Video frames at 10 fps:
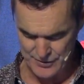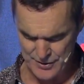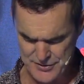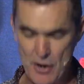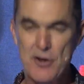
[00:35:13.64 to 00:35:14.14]

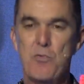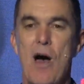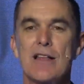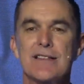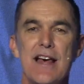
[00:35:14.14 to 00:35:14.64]
So, as
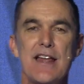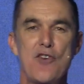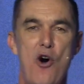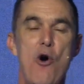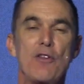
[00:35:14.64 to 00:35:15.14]
well as letting
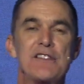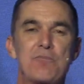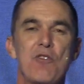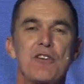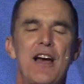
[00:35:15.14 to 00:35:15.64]
the Holy
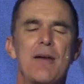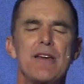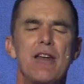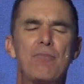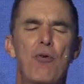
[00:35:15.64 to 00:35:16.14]
Spirit come
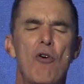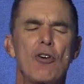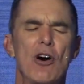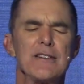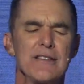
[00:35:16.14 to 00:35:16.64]
in and pour
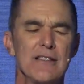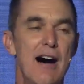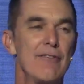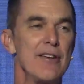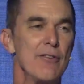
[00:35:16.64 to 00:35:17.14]
God's
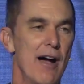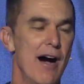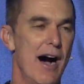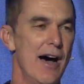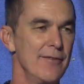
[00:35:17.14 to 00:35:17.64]
love into our
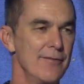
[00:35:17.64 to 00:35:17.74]
heart,